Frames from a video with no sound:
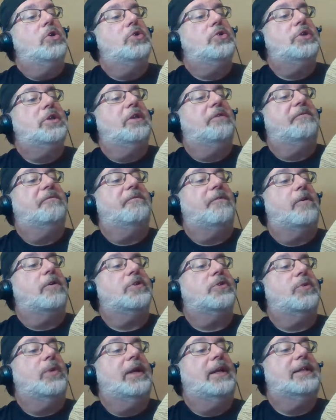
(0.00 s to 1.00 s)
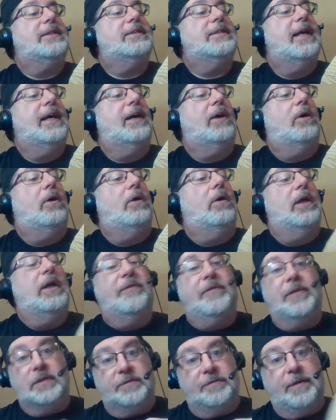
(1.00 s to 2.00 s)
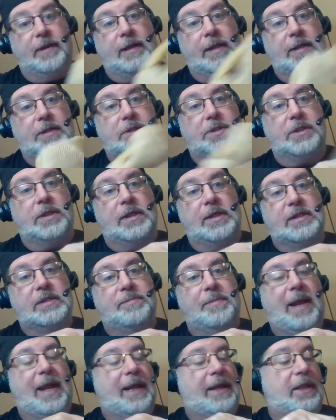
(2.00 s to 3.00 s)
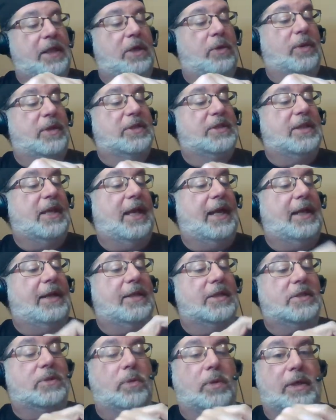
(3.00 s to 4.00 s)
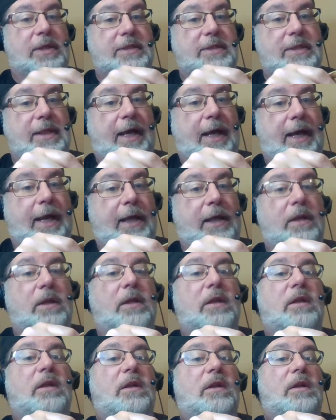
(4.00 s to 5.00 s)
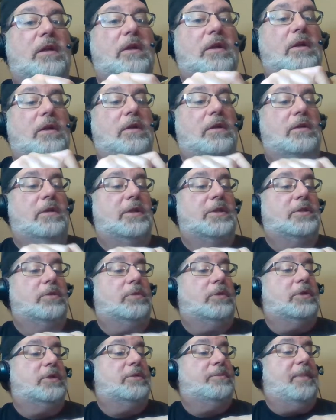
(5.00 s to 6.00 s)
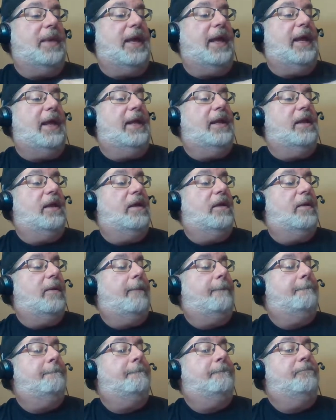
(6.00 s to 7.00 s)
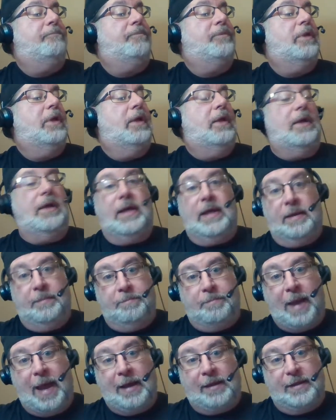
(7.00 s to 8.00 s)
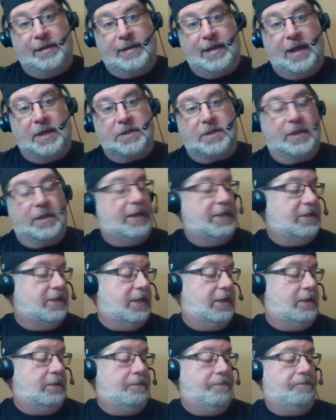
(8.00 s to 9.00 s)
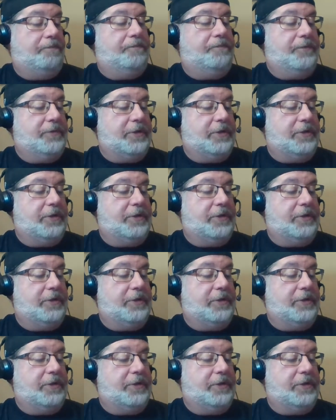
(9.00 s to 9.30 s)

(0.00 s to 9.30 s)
Usually the first way to tell if it's vintage is made in USA, and this one is not. This one's made in Bangladesh, like I said.